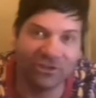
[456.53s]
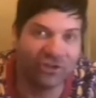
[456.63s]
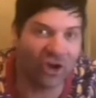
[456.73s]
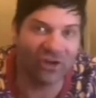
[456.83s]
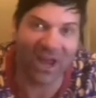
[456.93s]

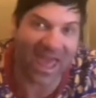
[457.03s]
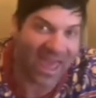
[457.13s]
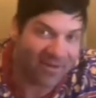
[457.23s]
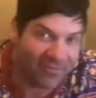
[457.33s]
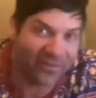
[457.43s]
don't
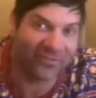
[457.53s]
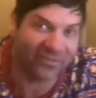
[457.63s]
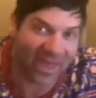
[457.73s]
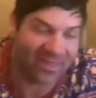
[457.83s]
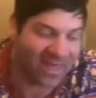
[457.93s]
ever
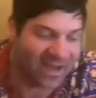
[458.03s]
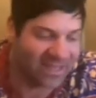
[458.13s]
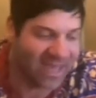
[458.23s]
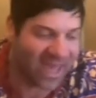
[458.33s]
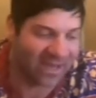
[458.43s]
say that
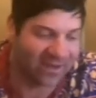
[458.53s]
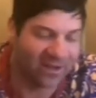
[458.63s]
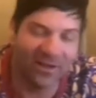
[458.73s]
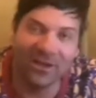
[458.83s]
again.